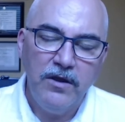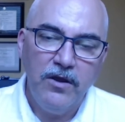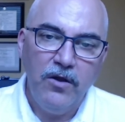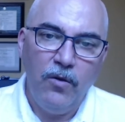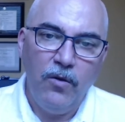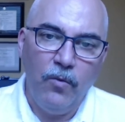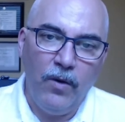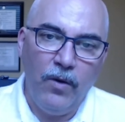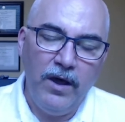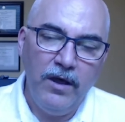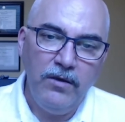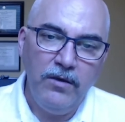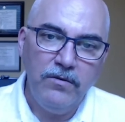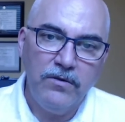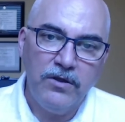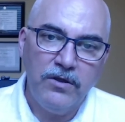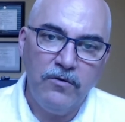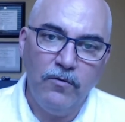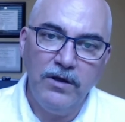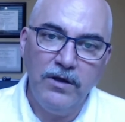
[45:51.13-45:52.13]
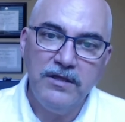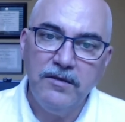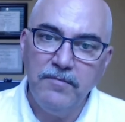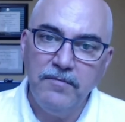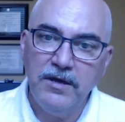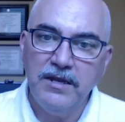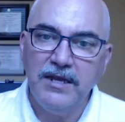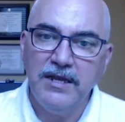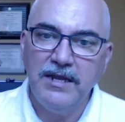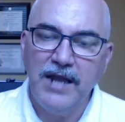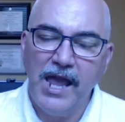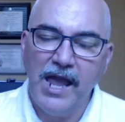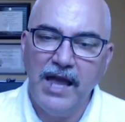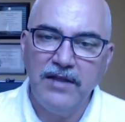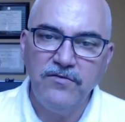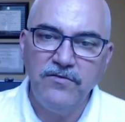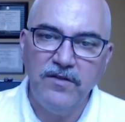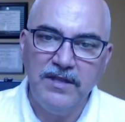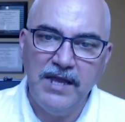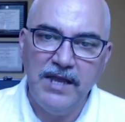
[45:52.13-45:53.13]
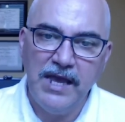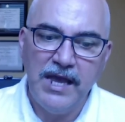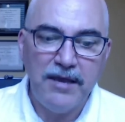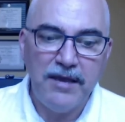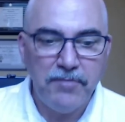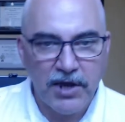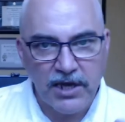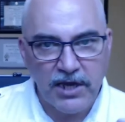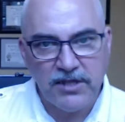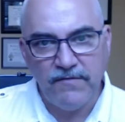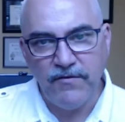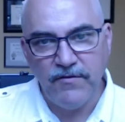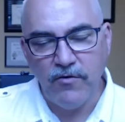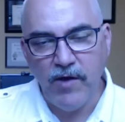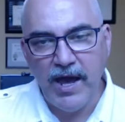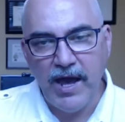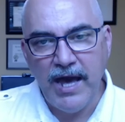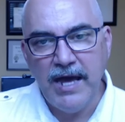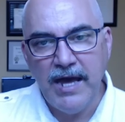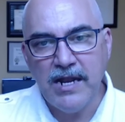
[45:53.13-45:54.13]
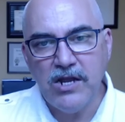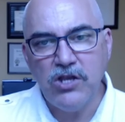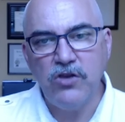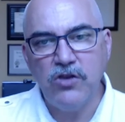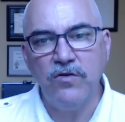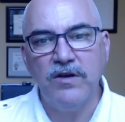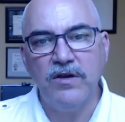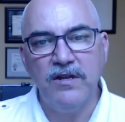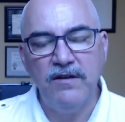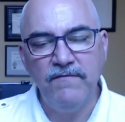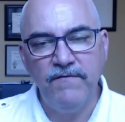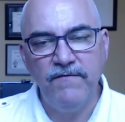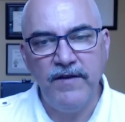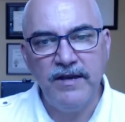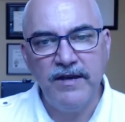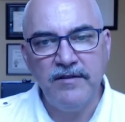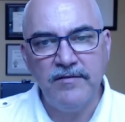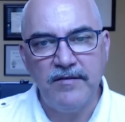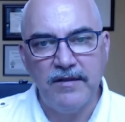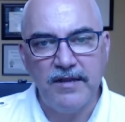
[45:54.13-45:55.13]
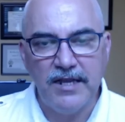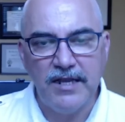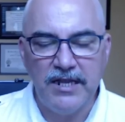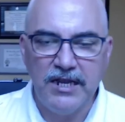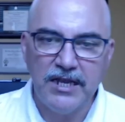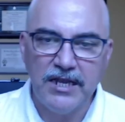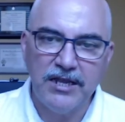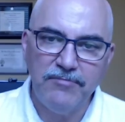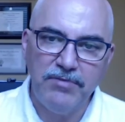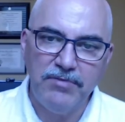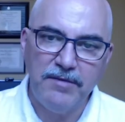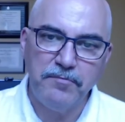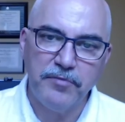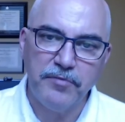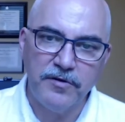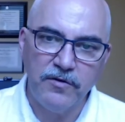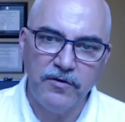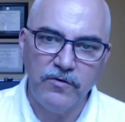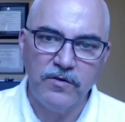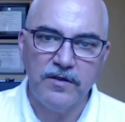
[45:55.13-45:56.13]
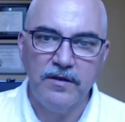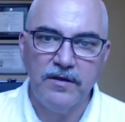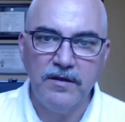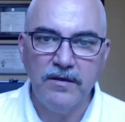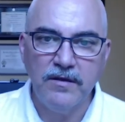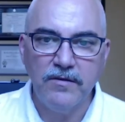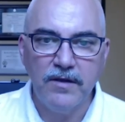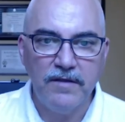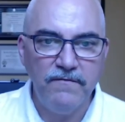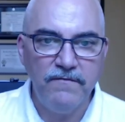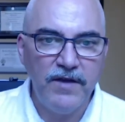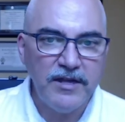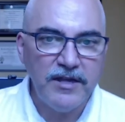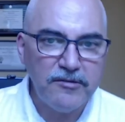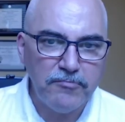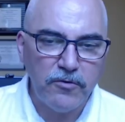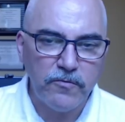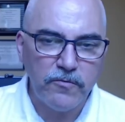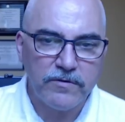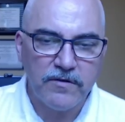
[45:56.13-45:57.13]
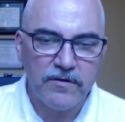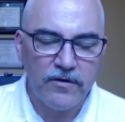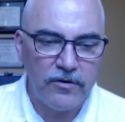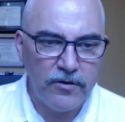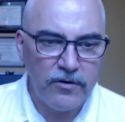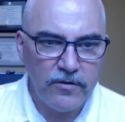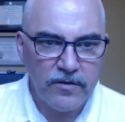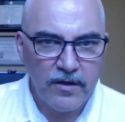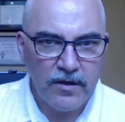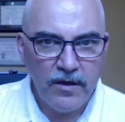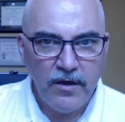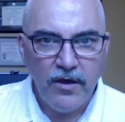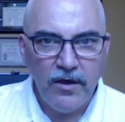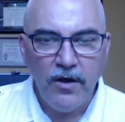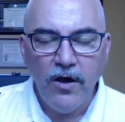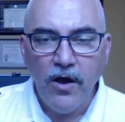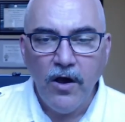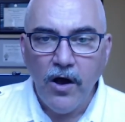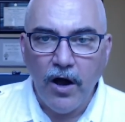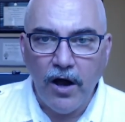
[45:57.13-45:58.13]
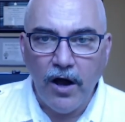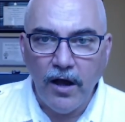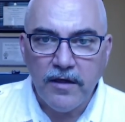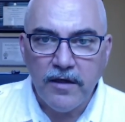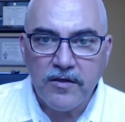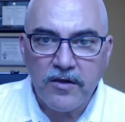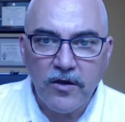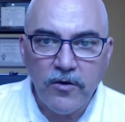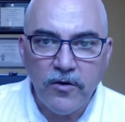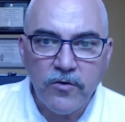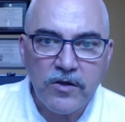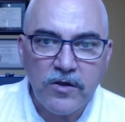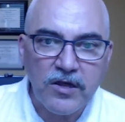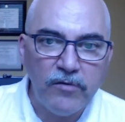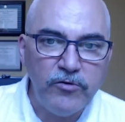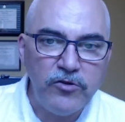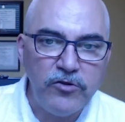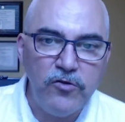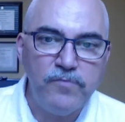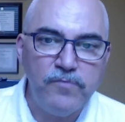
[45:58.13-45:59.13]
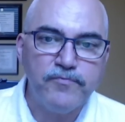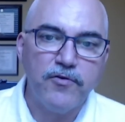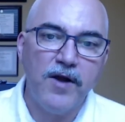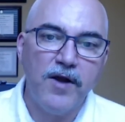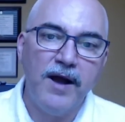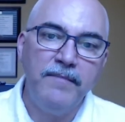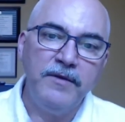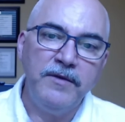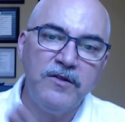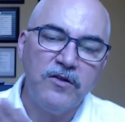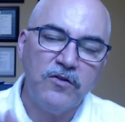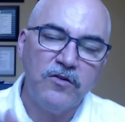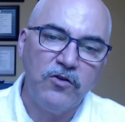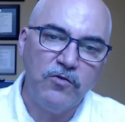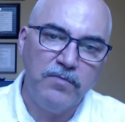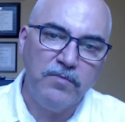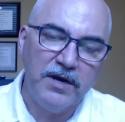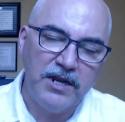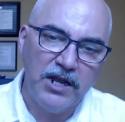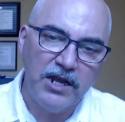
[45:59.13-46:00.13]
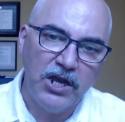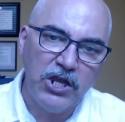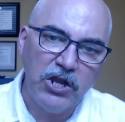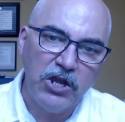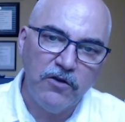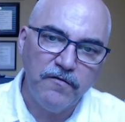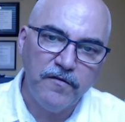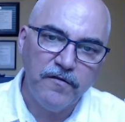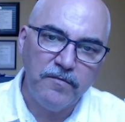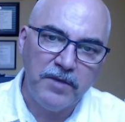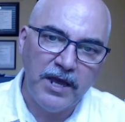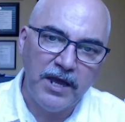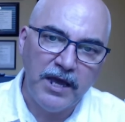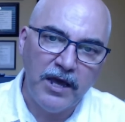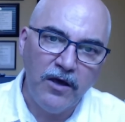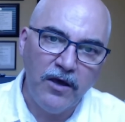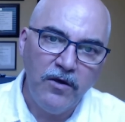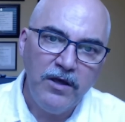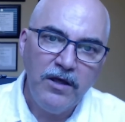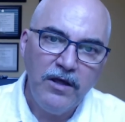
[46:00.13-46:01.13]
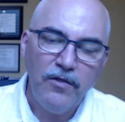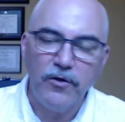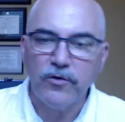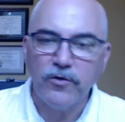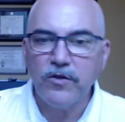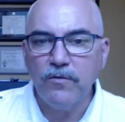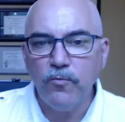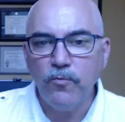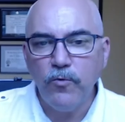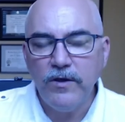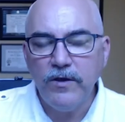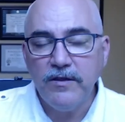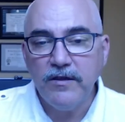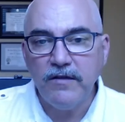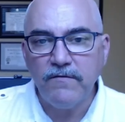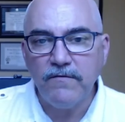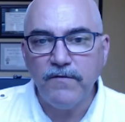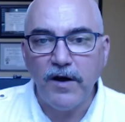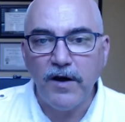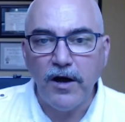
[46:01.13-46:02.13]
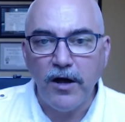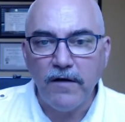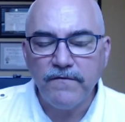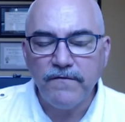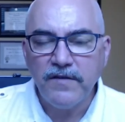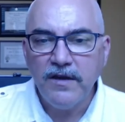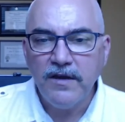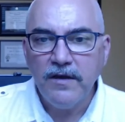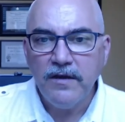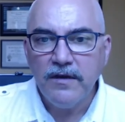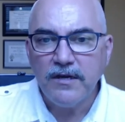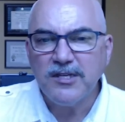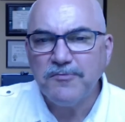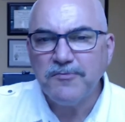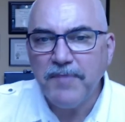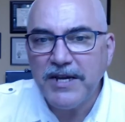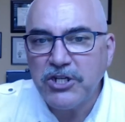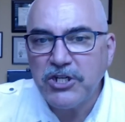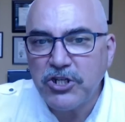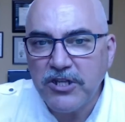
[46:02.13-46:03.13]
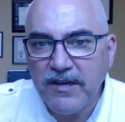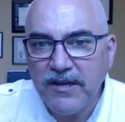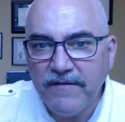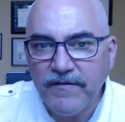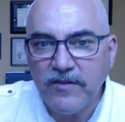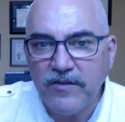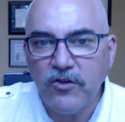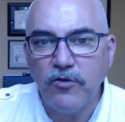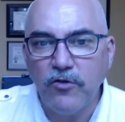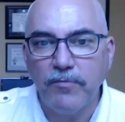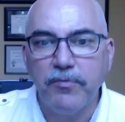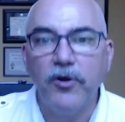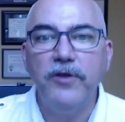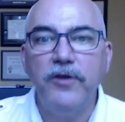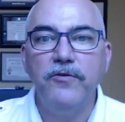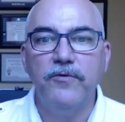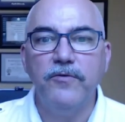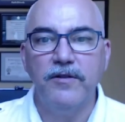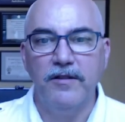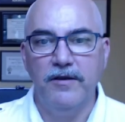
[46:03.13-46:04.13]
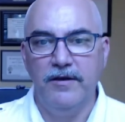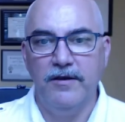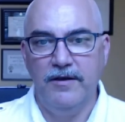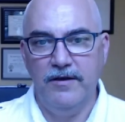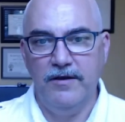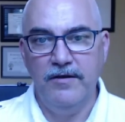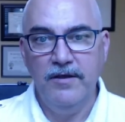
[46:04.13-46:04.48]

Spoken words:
Well, you want the money in hand today because if you had it, you could invest it and it could be producing investment returns. Also, someone who promises you money a year from now, there's some risk involved, especially if it's your brother-in-law